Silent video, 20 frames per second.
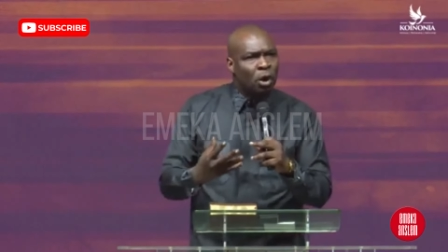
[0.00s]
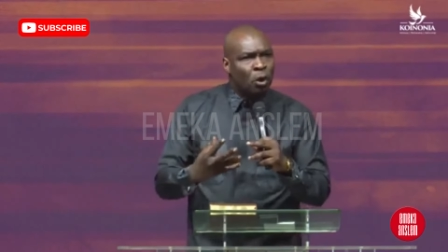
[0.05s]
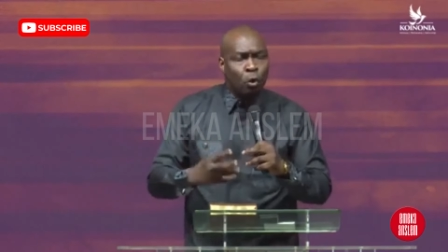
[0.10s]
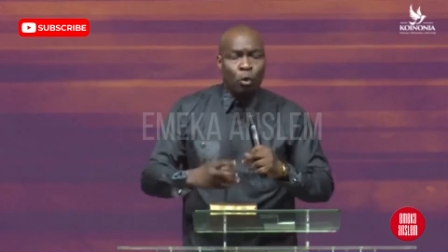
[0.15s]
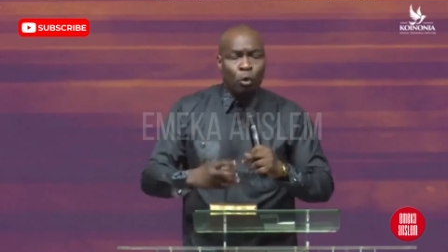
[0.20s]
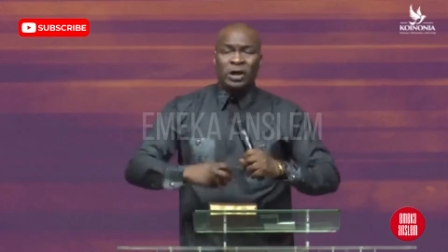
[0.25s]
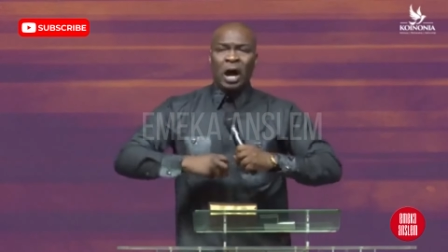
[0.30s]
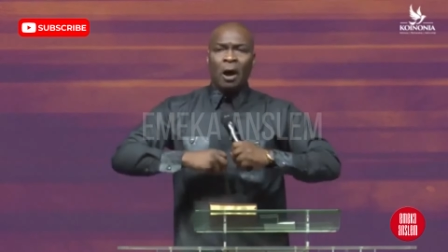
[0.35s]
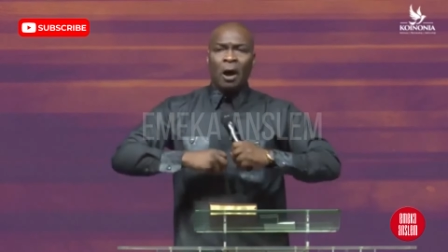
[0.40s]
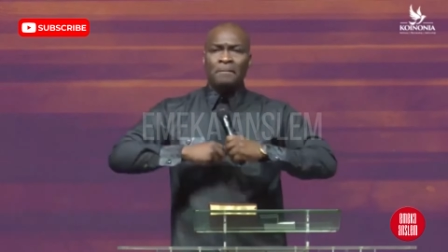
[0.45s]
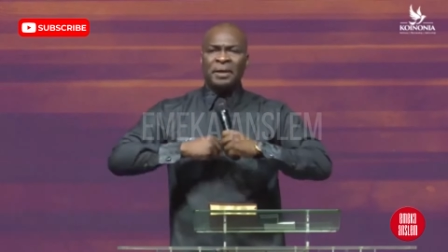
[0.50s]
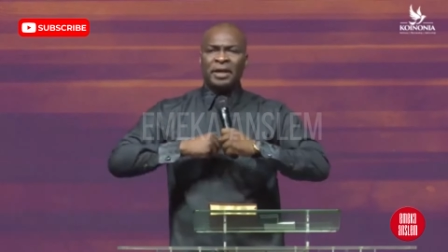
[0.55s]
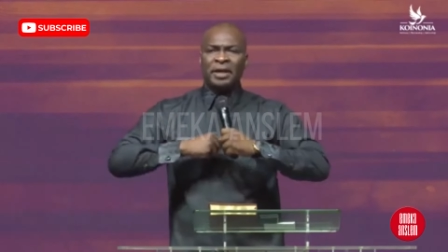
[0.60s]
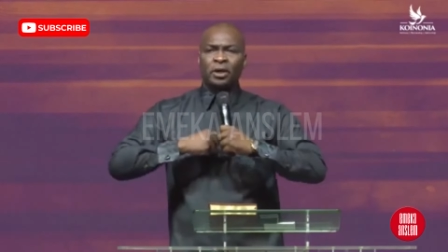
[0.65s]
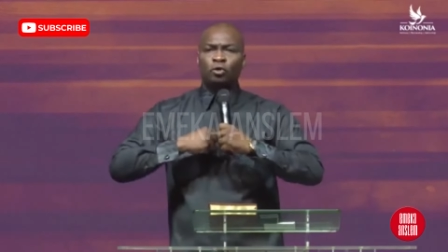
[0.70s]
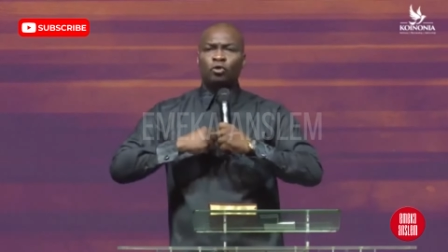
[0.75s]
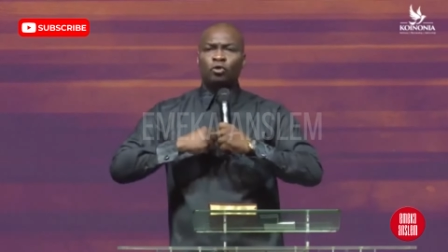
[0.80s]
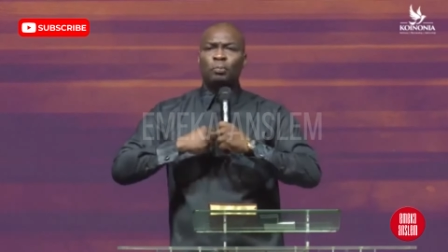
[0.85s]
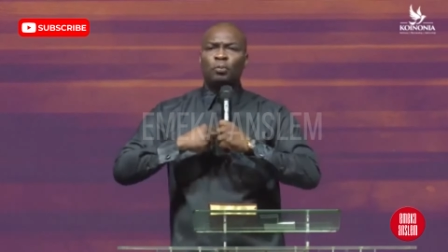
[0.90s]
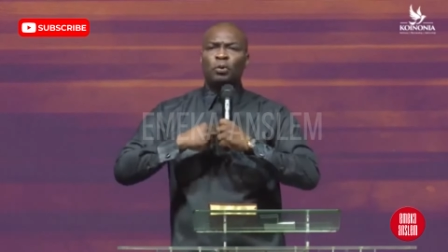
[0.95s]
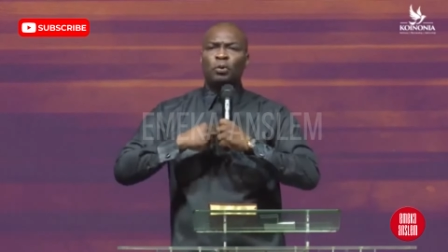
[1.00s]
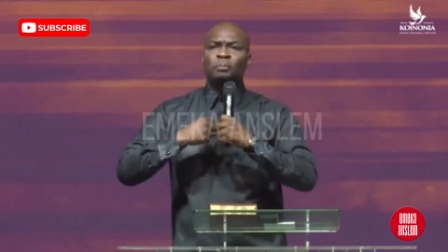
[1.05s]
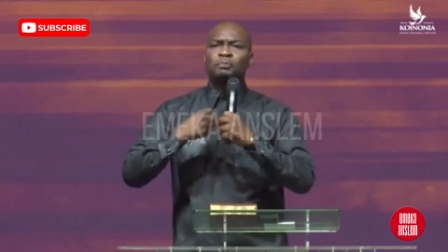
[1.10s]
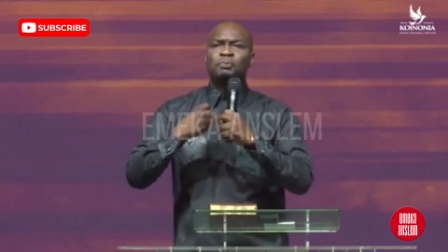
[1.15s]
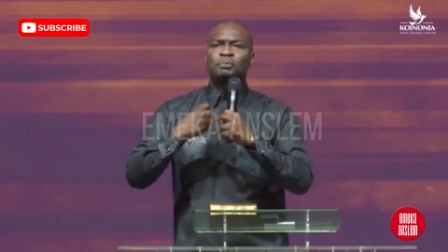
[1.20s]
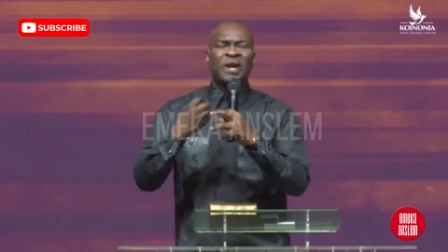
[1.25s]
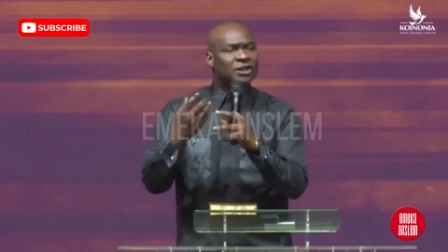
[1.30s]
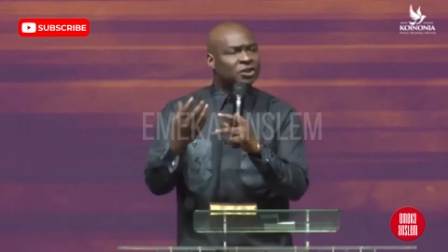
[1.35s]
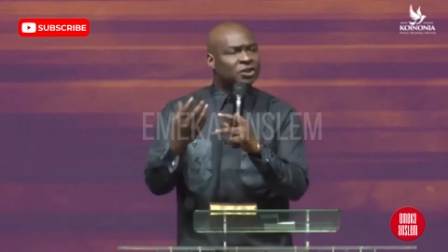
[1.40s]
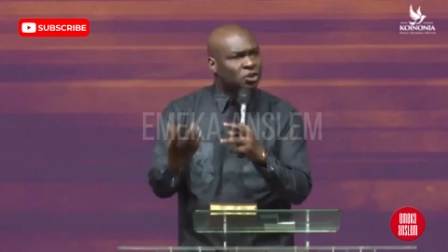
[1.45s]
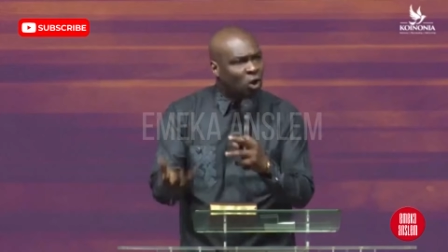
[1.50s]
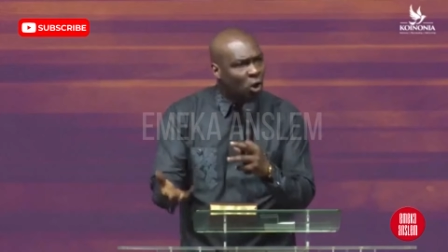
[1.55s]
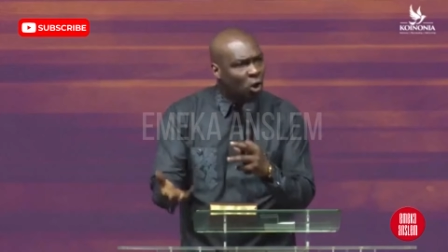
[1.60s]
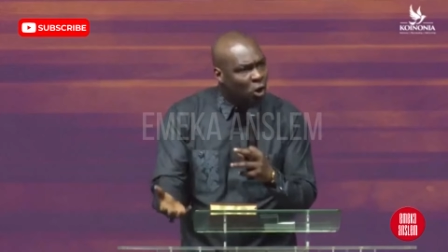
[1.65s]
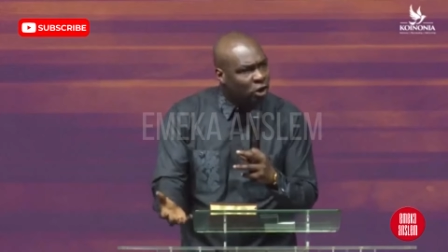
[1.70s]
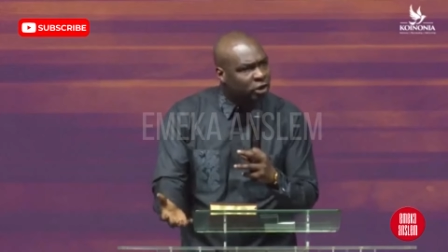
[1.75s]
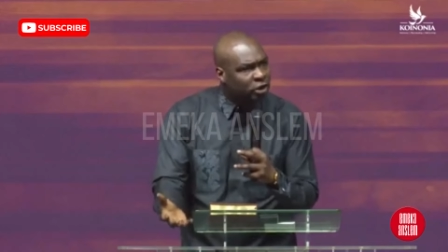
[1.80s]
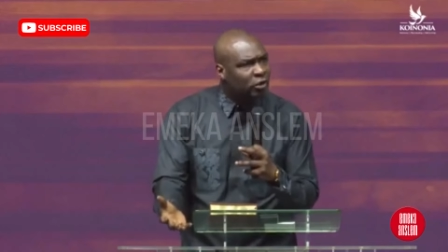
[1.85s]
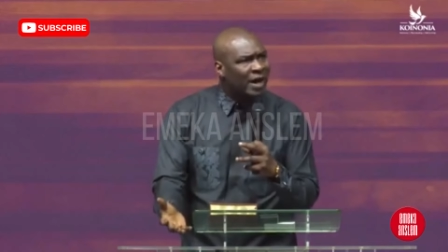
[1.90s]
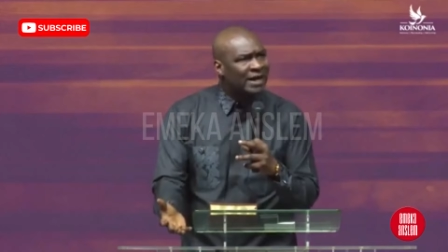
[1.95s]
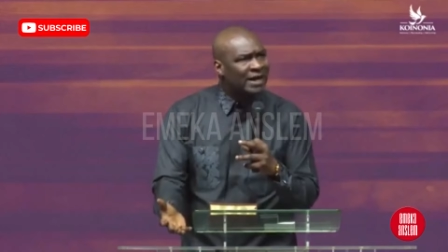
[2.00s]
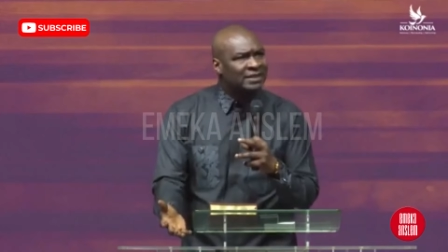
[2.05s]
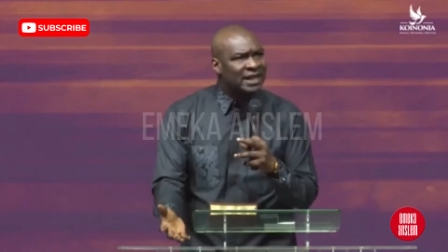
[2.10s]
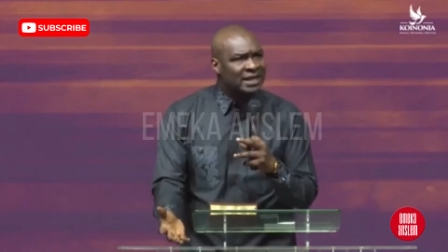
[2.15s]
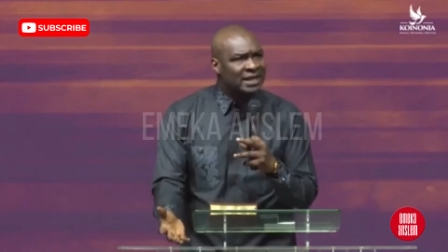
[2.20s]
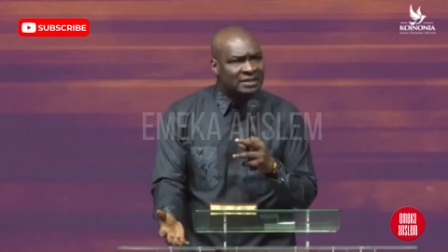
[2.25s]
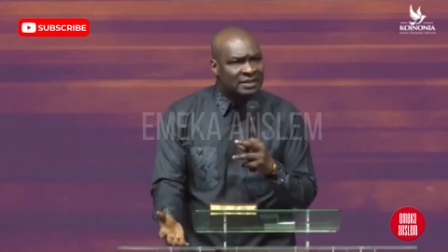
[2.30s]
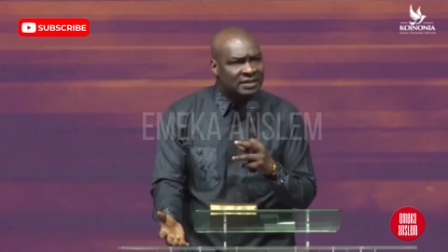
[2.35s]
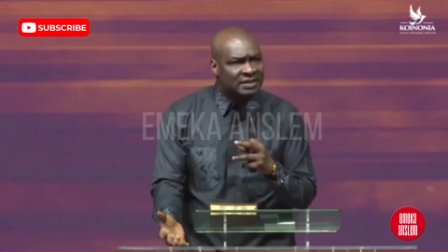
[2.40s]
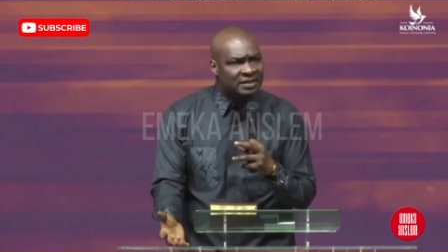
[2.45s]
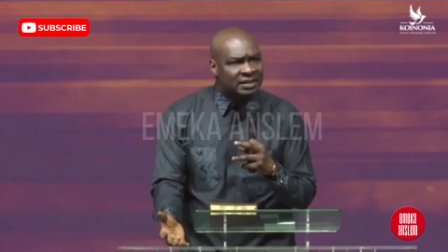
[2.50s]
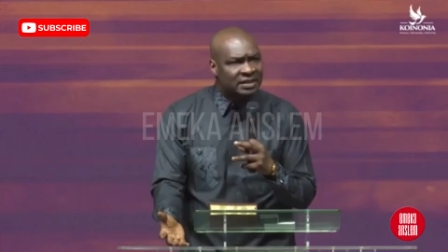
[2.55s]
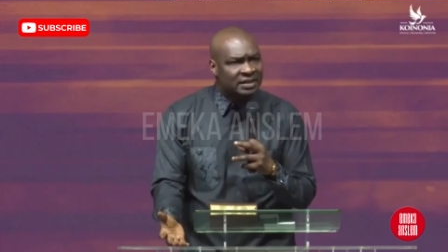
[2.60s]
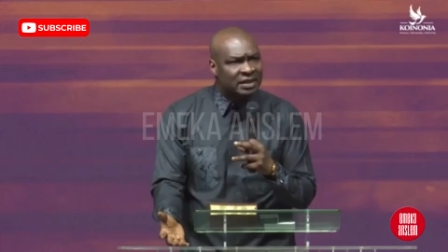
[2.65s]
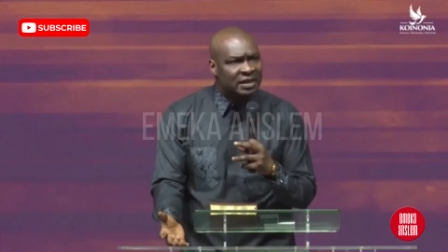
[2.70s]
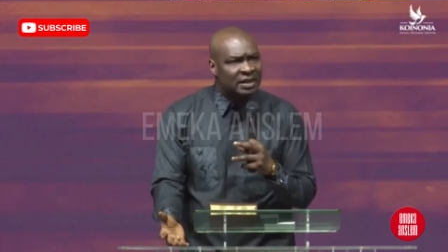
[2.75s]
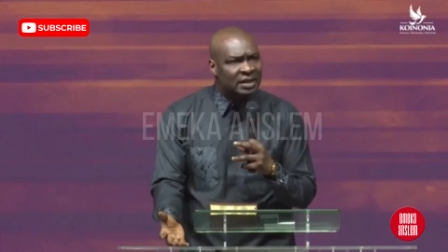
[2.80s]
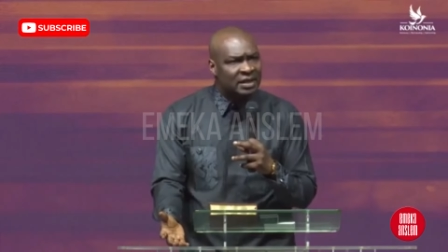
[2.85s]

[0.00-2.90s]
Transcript: who now begin to put pressure on your identity.